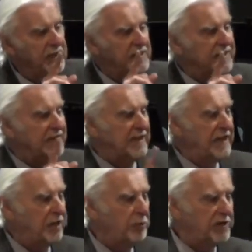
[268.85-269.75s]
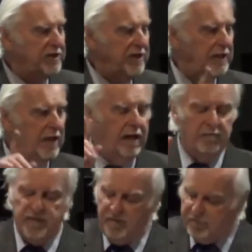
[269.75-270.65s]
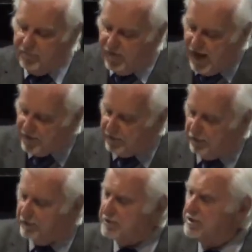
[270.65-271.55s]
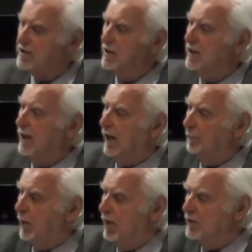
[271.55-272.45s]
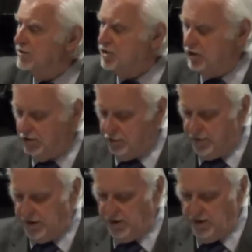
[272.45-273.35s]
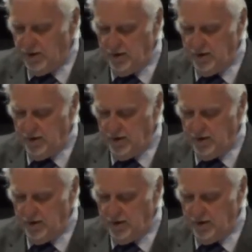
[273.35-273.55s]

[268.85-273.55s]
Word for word: the iniquity of the fathers upon the children